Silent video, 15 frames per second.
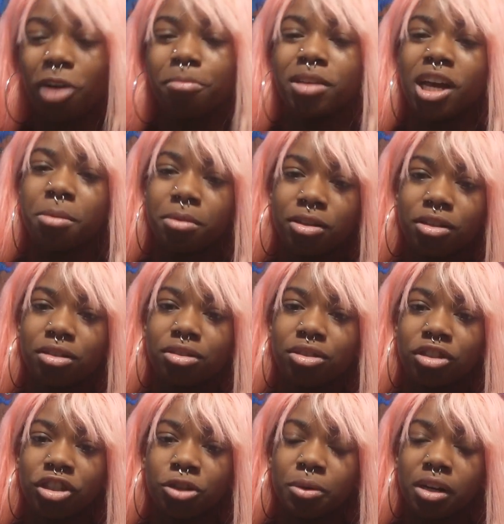be able to
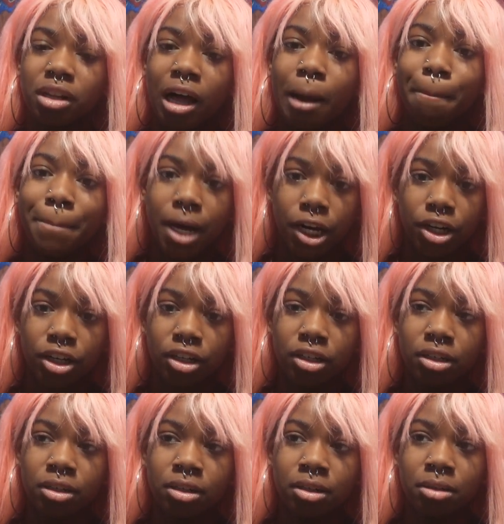do it a lot better,
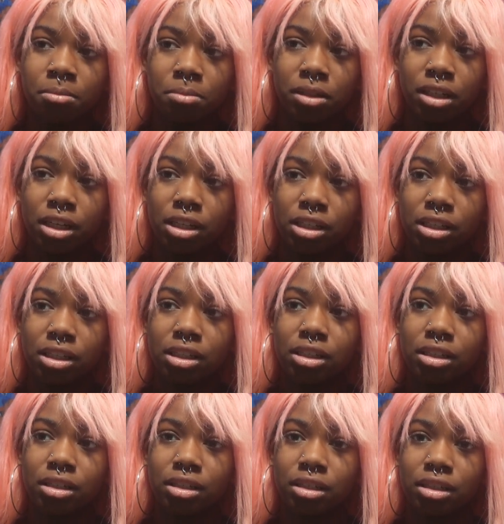
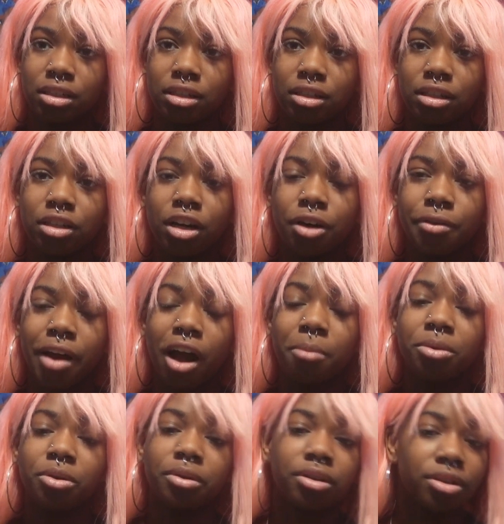because, you know, now
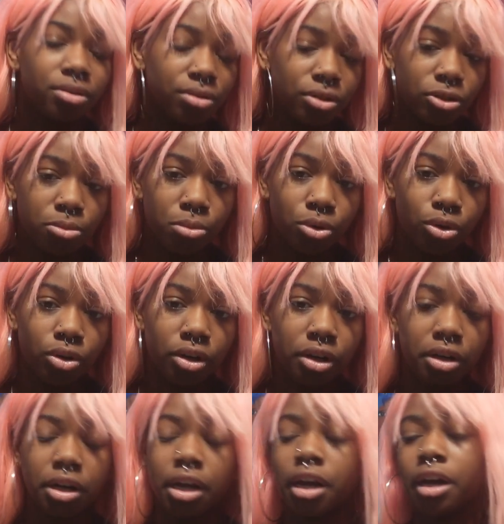I'm doing YouTube
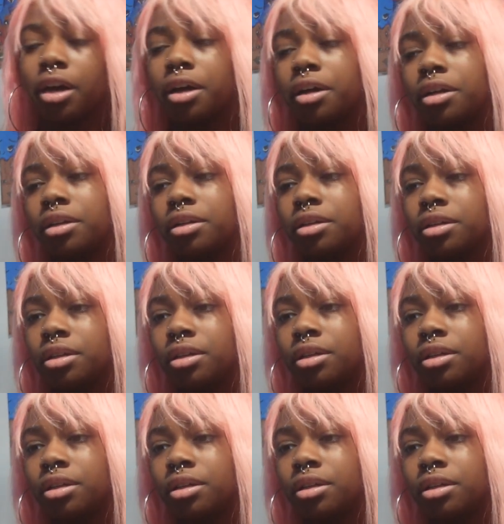more, and